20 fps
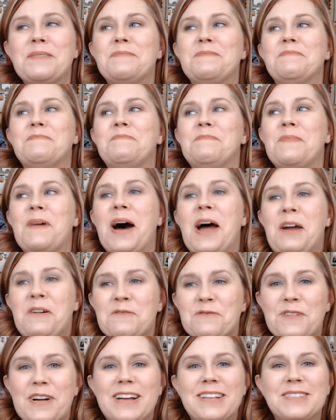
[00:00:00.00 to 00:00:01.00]
My
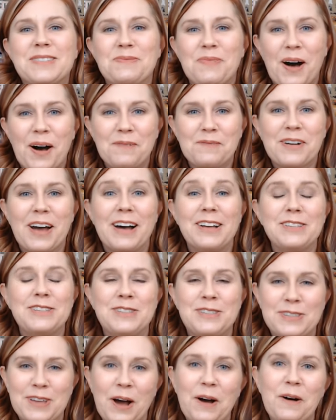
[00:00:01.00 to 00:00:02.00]
friend's mom got
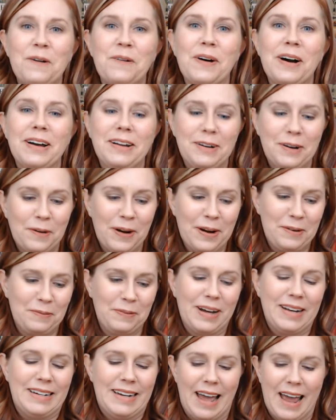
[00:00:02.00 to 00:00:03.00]
so annoyed
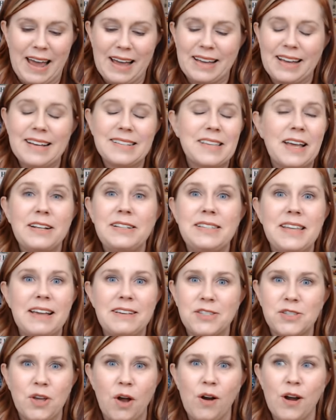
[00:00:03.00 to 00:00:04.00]
one day because I'd say
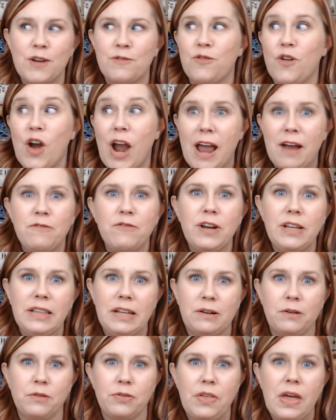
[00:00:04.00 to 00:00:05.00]
sorry for every
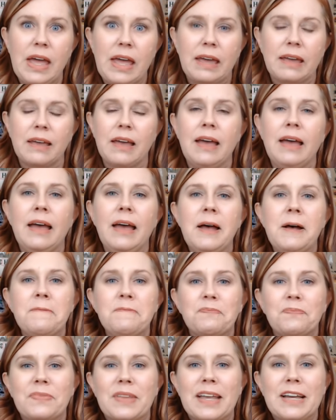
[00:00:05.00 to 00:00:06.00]
little thing.
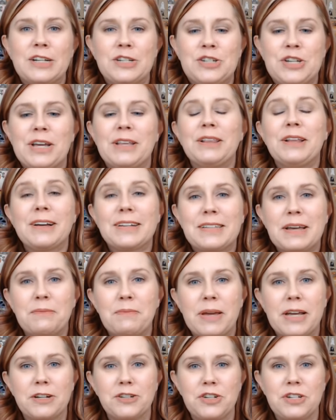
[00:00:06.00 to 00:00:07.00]
And she looked at
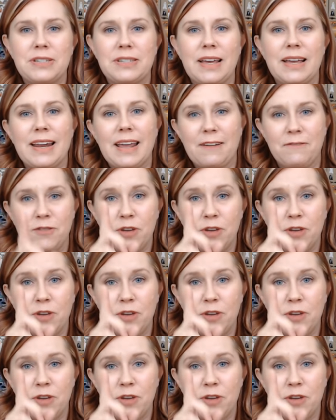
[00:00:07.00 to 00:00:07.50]
me and she said, if